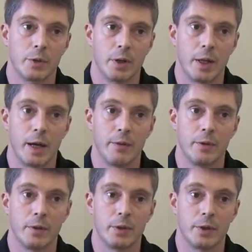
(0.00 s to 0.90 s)
So they have
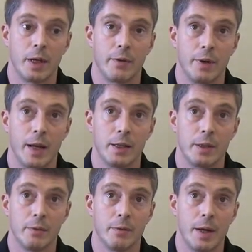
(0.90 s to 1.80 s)
an
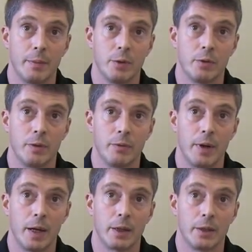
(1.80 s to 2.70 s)
anti-inflammatory
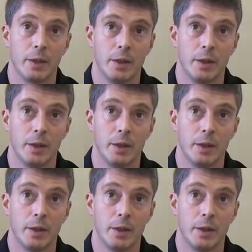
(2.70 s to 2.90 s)
effect,